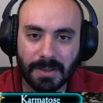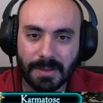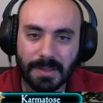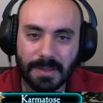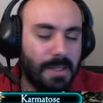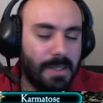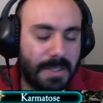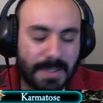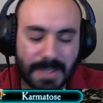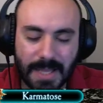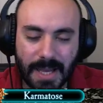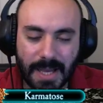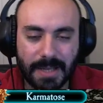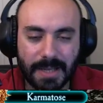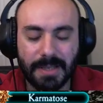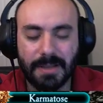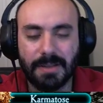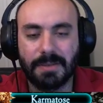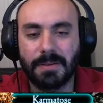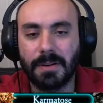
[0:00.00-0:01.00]
It does not
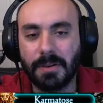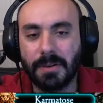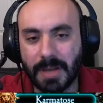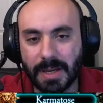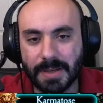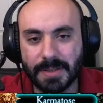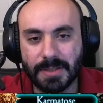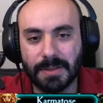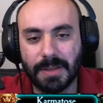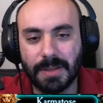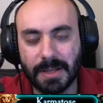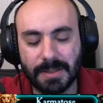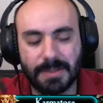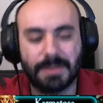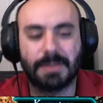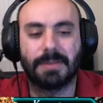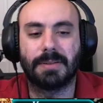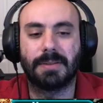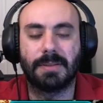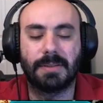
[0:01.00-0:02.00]
hit. Okay, so
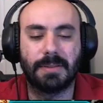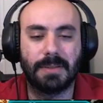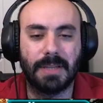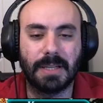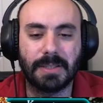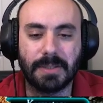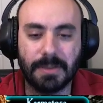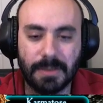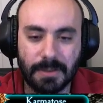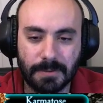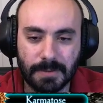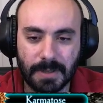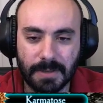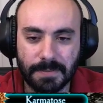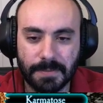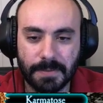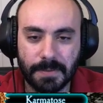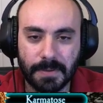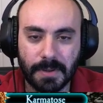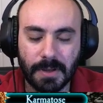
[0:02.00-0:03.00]
that's a little
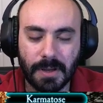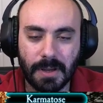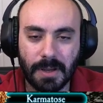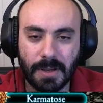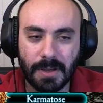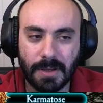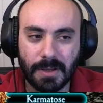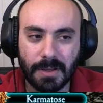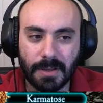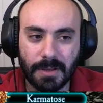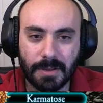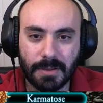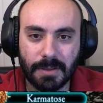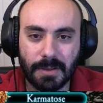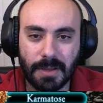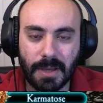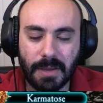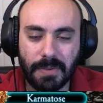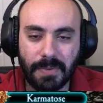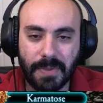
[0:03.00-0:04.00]
rough.
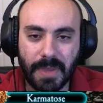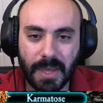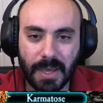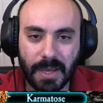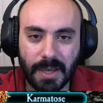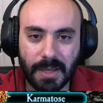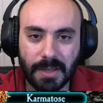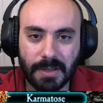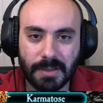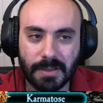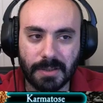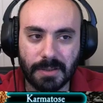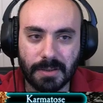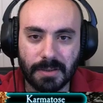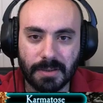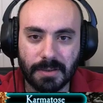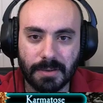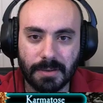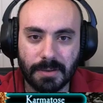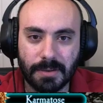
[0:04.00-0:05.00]
And then,
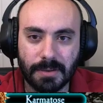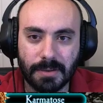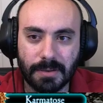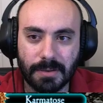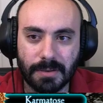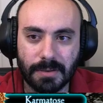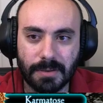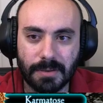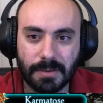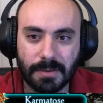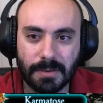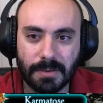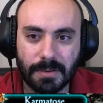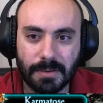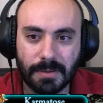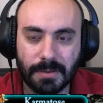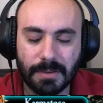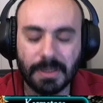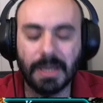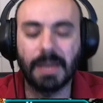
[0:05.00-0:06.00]

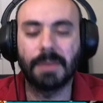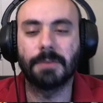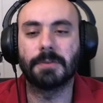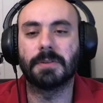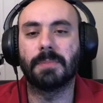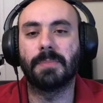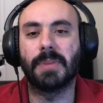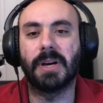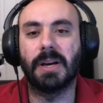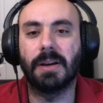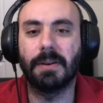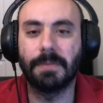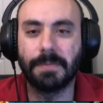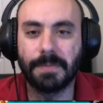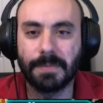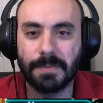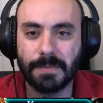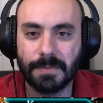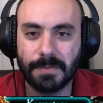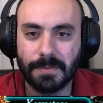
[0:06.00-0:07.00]
yeah, there's a
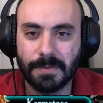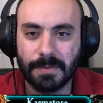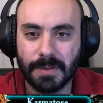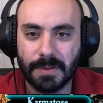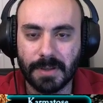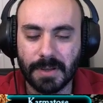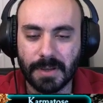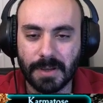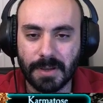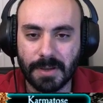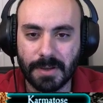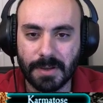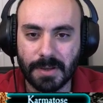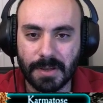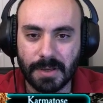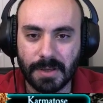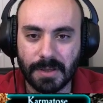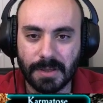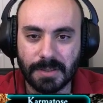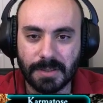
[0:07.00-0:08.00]
buff.
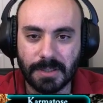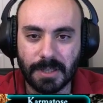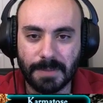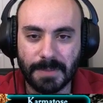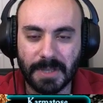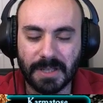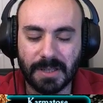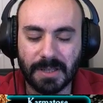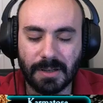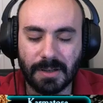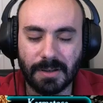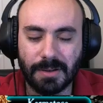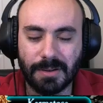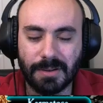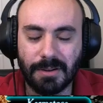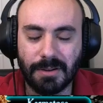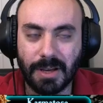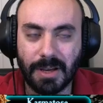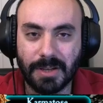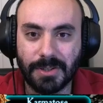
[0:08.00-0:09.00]
So I'm like, oh,
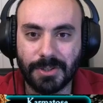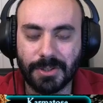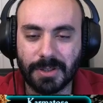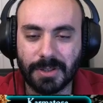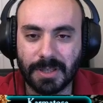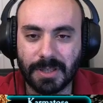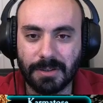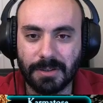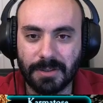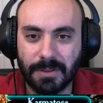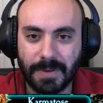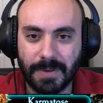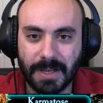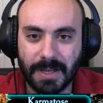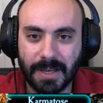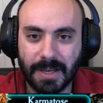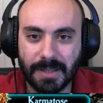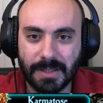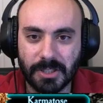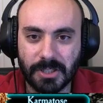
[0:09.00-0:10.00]
I should have killed it when I
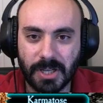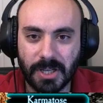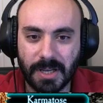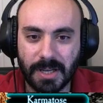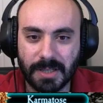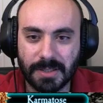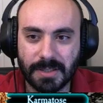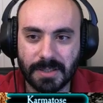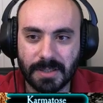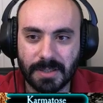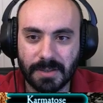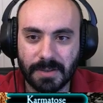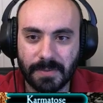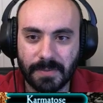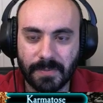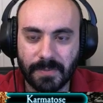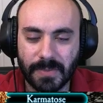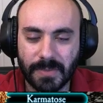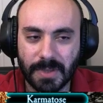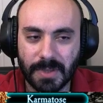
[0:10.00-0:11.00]
had the chance.
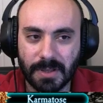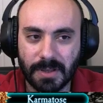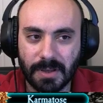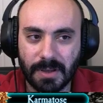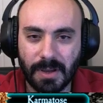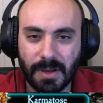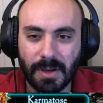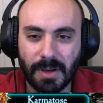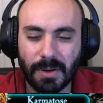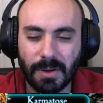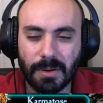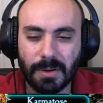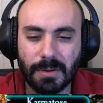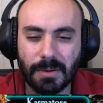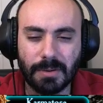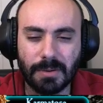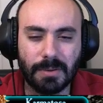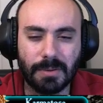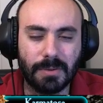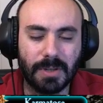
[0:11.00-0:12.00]

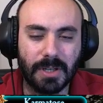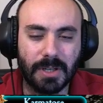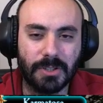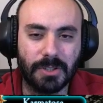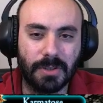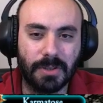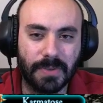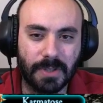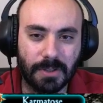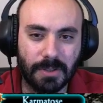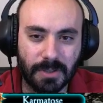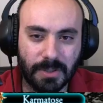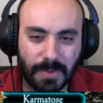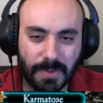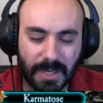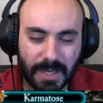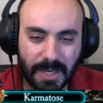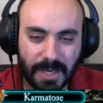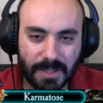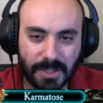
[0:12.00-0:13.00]
Oh, I should have killed it when
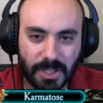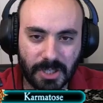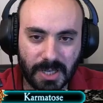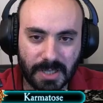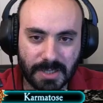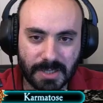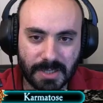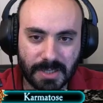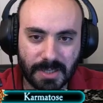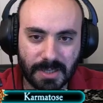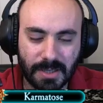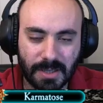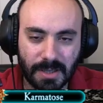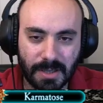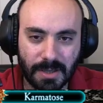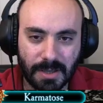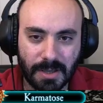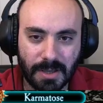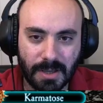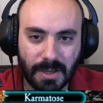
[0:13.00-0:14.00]
I had the chance.
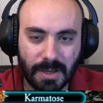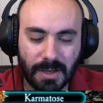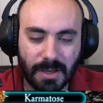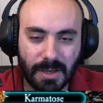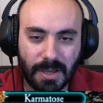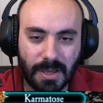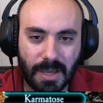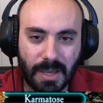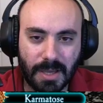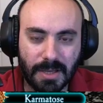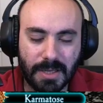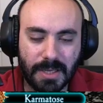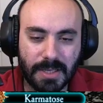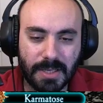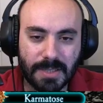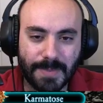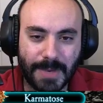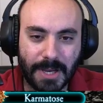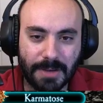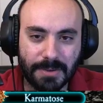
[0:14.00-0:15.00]
And
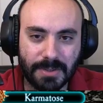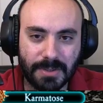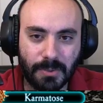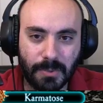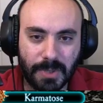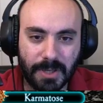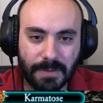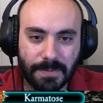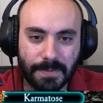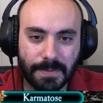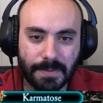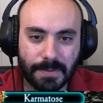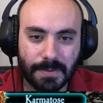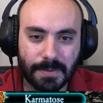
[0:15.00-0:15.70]
he's about to whiff.